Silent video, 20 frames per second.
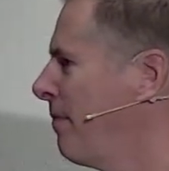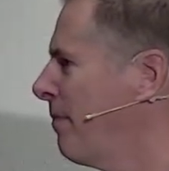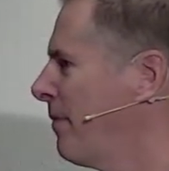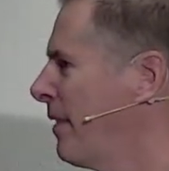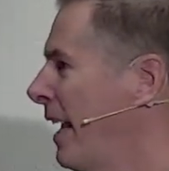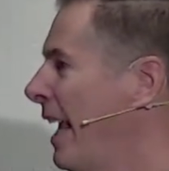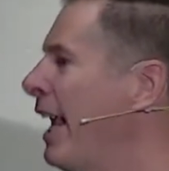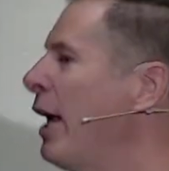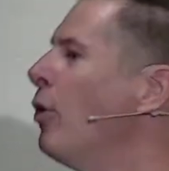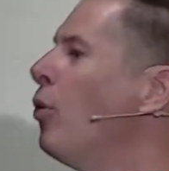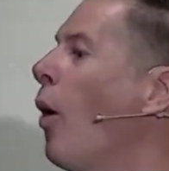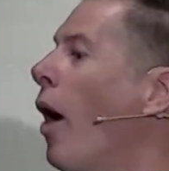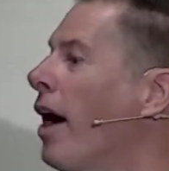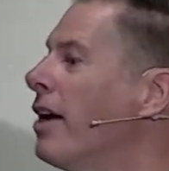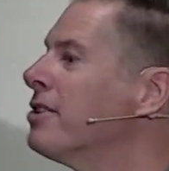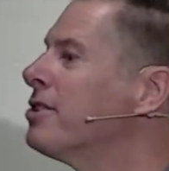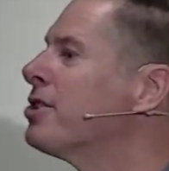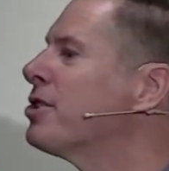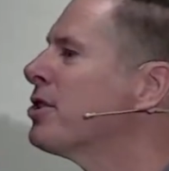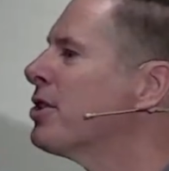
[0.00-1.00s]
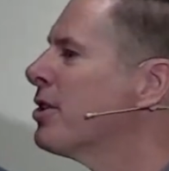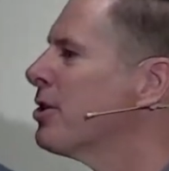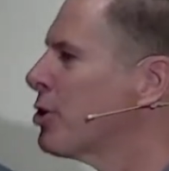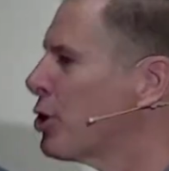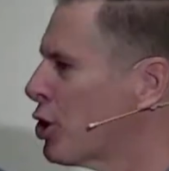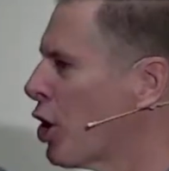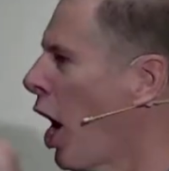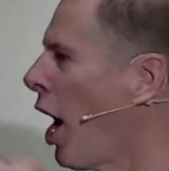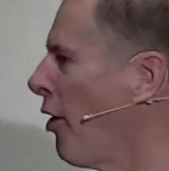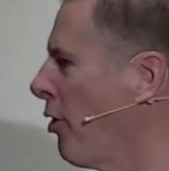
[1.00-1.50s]
He was
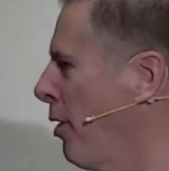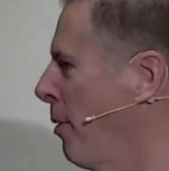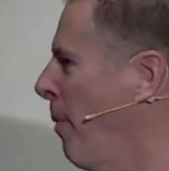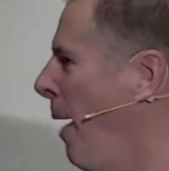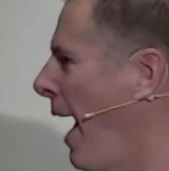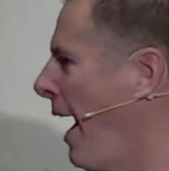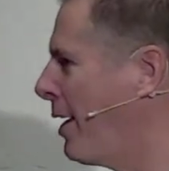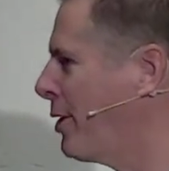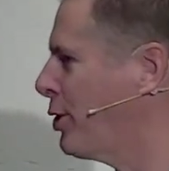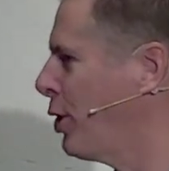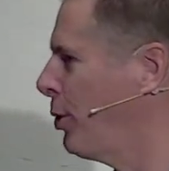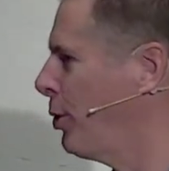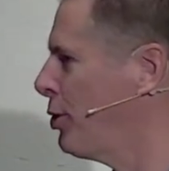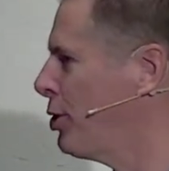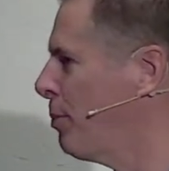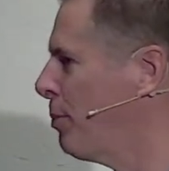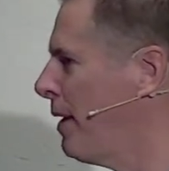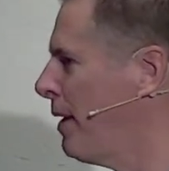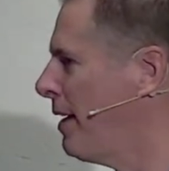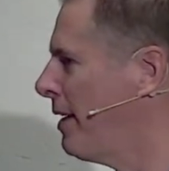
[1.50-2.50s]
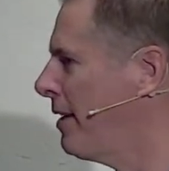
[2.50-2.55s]
shot in the back, so to speak.